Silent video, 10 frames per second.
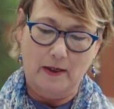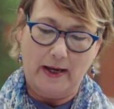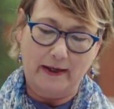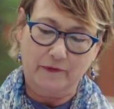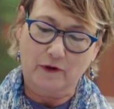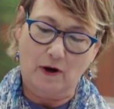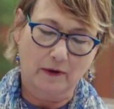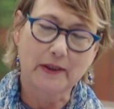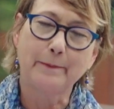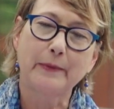had to
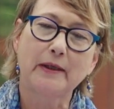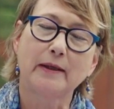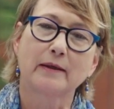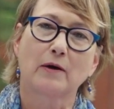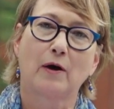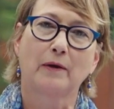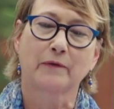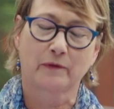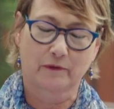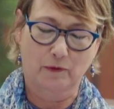call an immediate
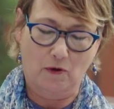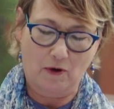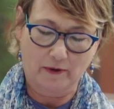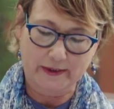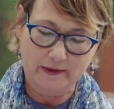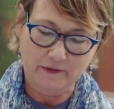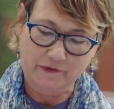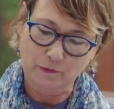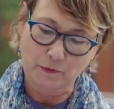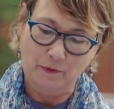halt to all
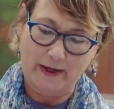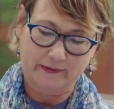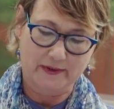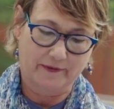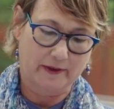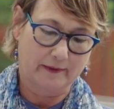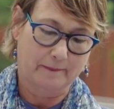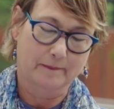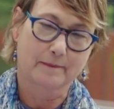in-school activity.